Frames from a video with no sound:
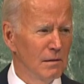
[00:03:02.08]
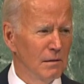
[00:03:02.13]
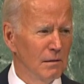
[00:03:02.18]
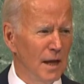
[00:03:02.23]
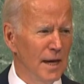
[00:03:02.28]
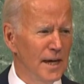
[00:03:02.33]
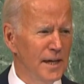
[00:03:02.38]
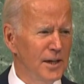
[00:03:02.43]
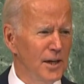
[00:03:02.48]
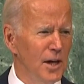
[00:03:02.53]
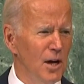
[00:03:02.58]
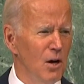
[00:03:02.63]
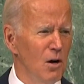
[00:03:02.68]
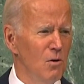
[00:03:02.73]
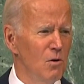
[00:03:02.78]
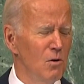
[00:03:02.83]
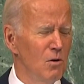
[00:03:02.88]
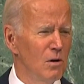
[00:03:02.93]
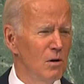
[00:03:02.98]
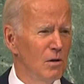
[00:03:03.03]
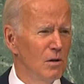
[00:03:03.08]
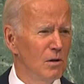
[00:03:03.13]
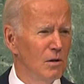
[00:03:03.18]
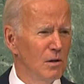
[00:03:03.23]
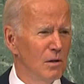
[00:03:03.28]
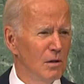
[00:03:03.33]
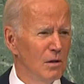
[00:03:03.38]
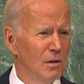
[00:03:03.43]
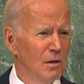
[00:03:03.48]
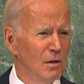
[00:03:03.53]
Like you,
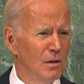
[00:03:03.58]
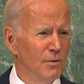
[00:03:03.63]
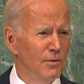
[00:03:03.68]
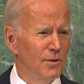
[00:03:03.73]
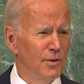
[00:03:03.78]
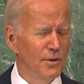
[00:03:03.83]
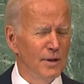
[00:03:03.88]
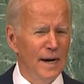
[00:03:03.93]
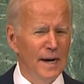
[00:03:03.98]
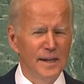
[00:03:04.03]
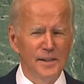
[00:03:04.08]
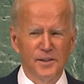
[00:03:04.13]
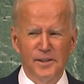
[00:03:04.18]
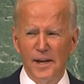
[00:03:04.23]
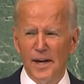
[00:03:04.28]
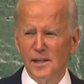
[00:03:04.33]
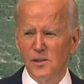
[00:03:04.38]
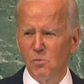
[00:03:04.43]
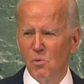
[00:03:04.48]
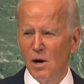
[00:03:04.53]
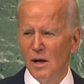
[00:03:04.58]
the United States